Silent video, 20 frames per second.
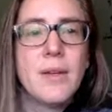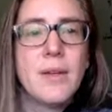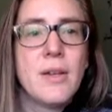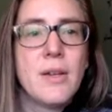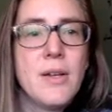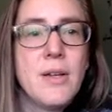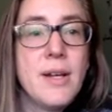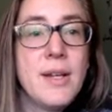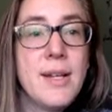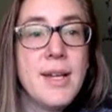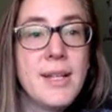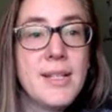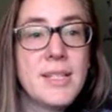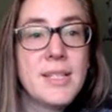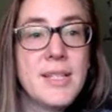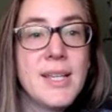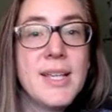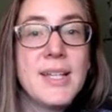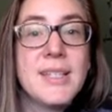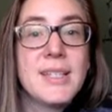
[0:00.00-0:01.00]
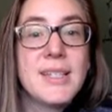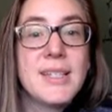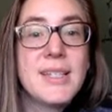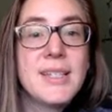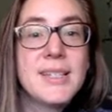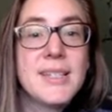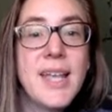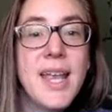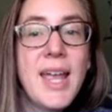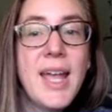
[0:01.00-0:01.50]
All right, next is the
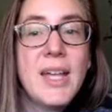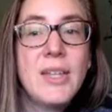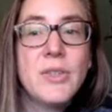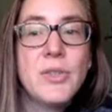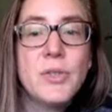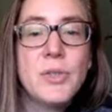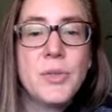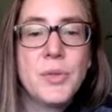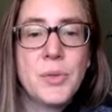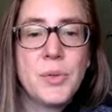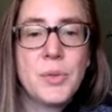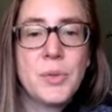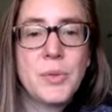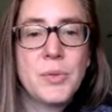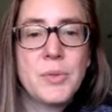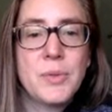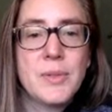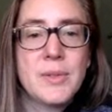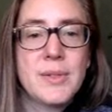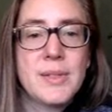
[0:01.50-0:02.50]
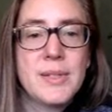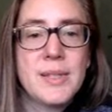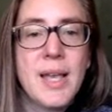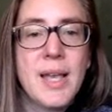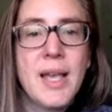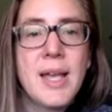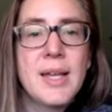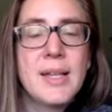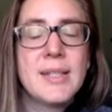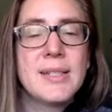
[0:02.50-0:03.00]
sand dunes.
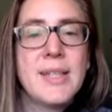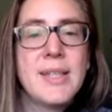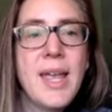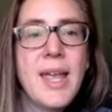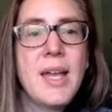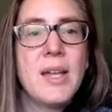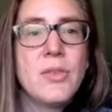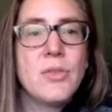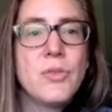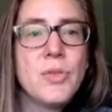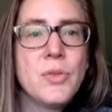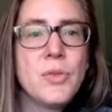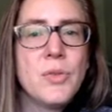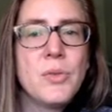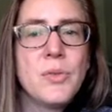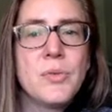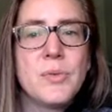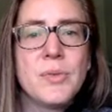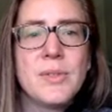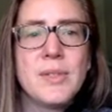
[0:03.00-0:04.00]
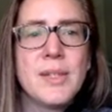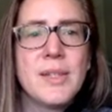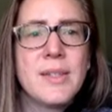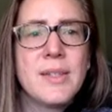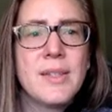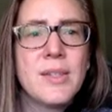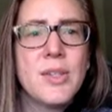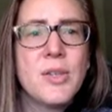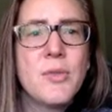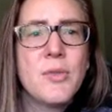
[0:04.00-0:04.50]
Sand dunes,
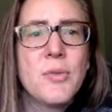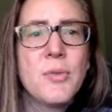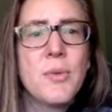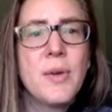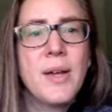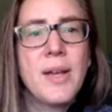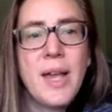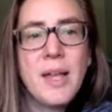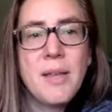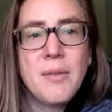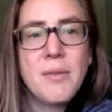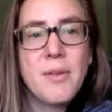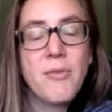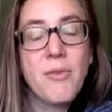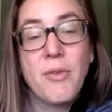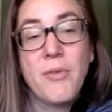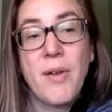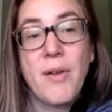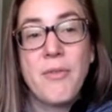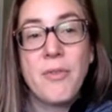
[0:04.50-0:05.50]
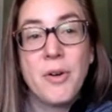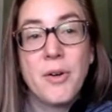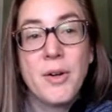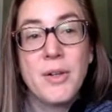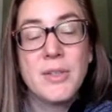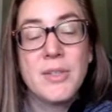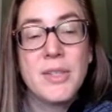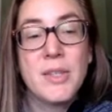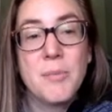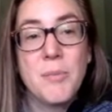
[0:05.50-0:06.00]
and you, again, if you've ever gone
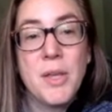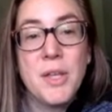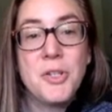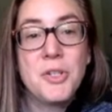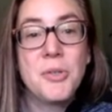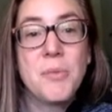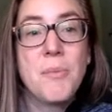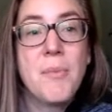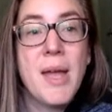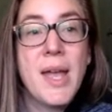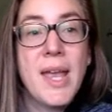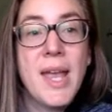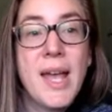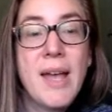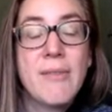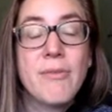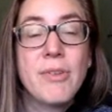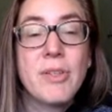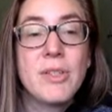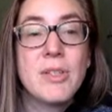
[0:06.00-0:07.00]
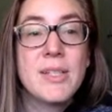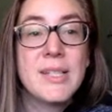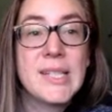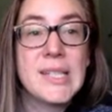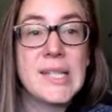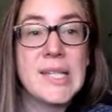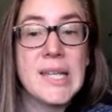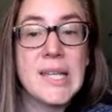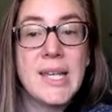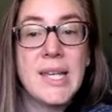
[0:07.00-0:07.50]
to the beach, may have
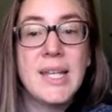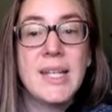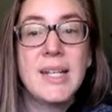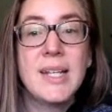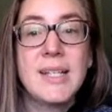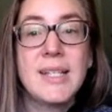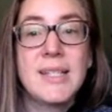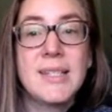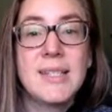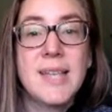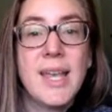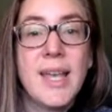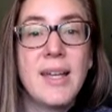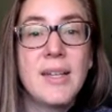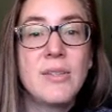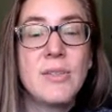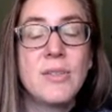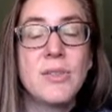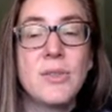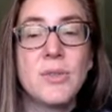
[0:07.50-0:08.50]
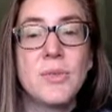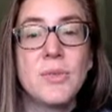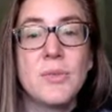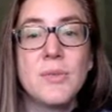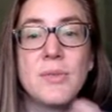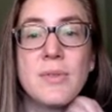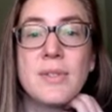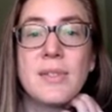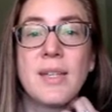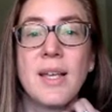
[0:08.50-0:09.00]
seen sand
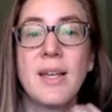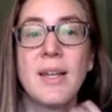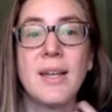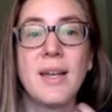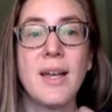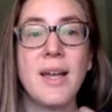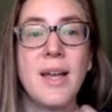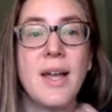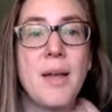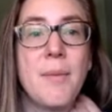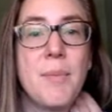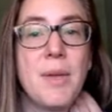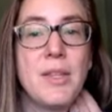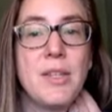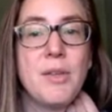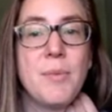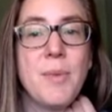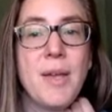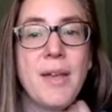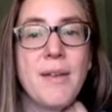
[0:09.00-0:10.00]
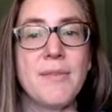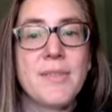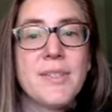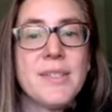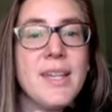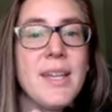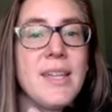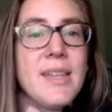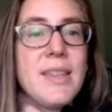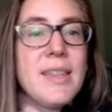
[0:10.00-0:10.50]
dunes, and you may have
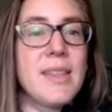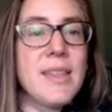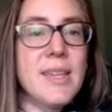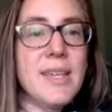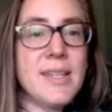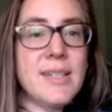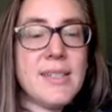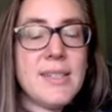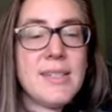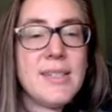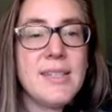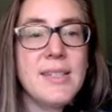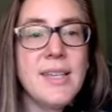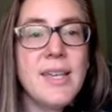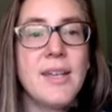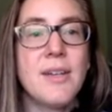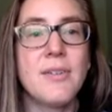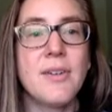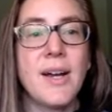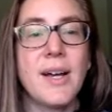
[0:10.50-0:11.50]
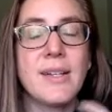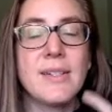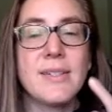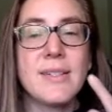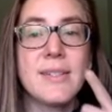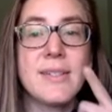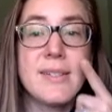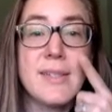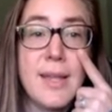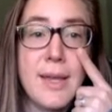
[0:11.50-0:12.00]
seen these
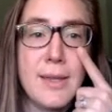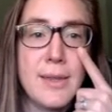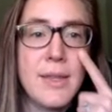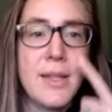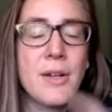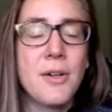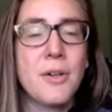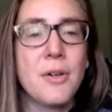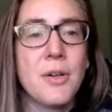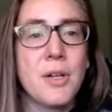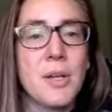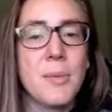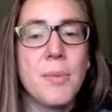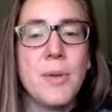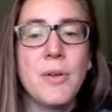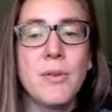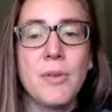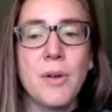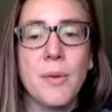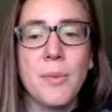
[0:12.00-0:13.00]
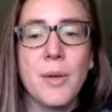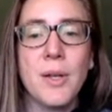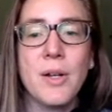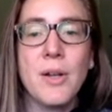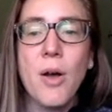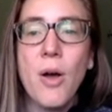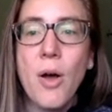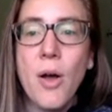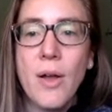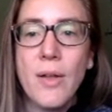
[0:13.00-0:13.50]
seagrasses then that are going to be growing
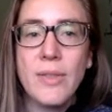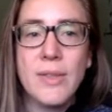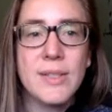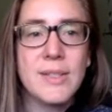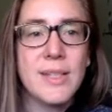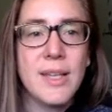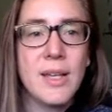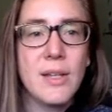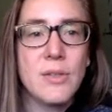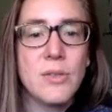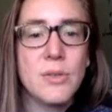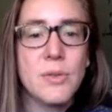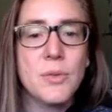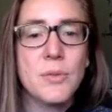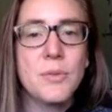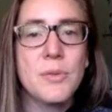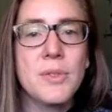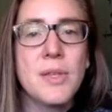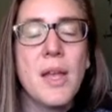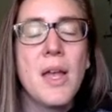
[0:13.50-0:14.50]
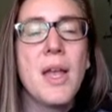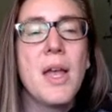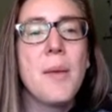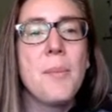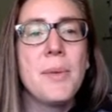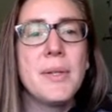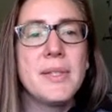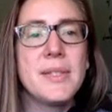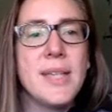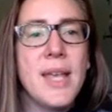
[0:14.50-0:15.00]
on the sand dunes.
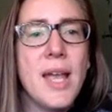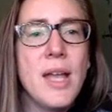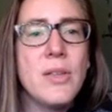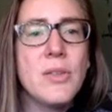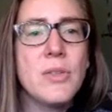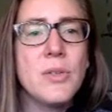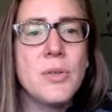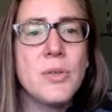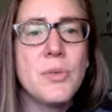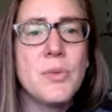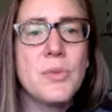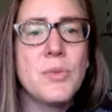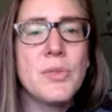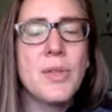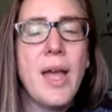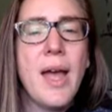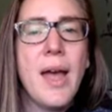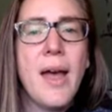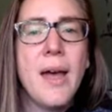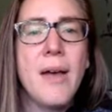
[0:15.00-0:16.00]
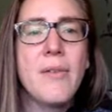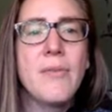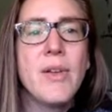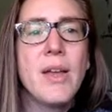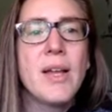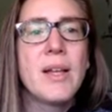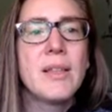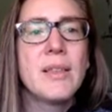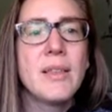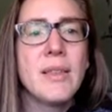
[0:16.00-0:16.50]
But sand dunes have
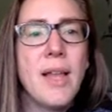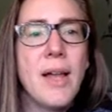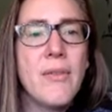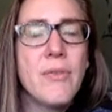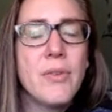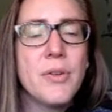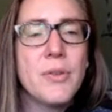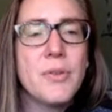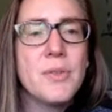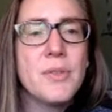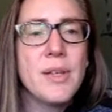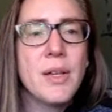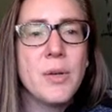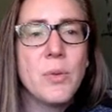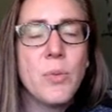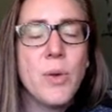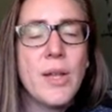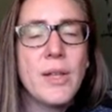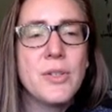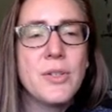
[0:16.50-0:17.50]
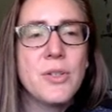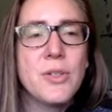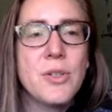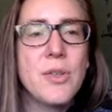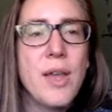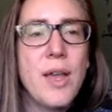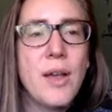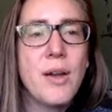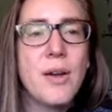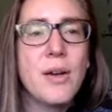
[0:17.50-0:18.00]
levels at which
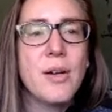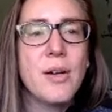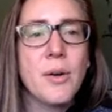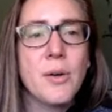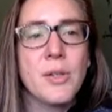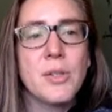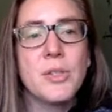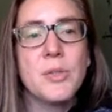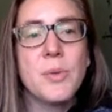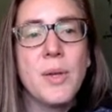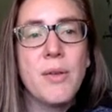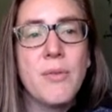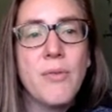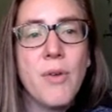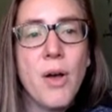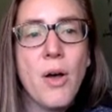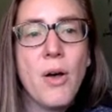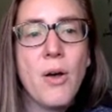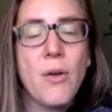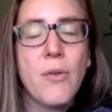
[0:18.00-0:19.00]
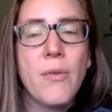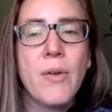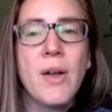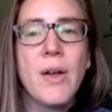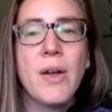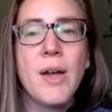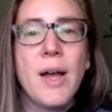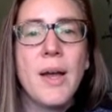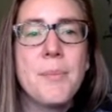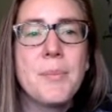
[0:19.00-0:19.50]
they are going to evolve.
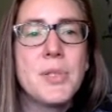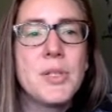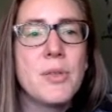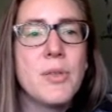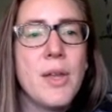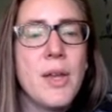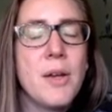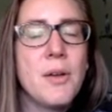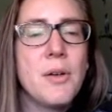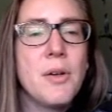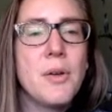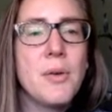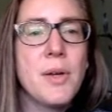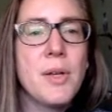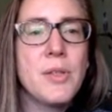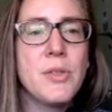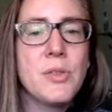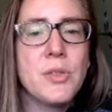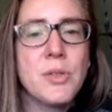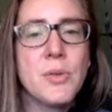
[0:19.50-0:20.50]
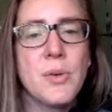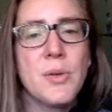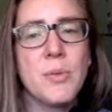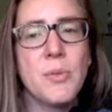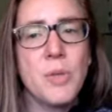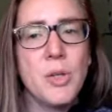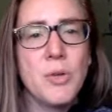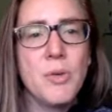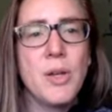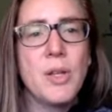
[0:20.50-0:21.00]
So they are going to, and
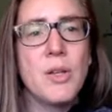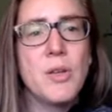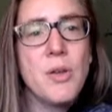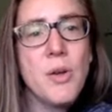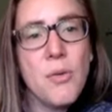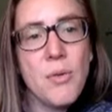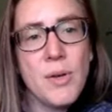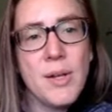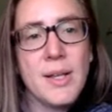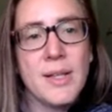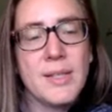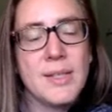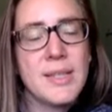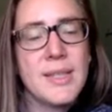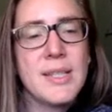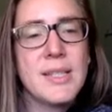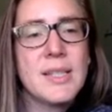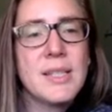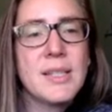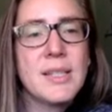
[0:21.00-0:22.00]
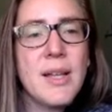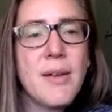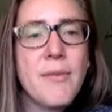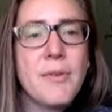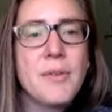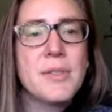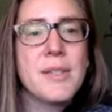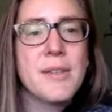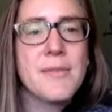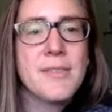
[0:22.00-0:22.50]
you can notice these
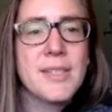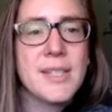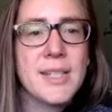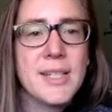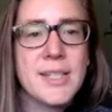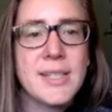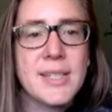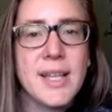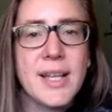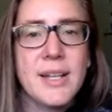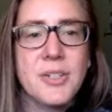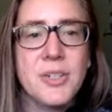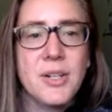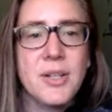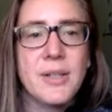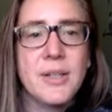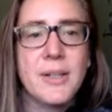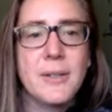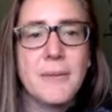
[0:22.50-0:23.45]
levels of succession.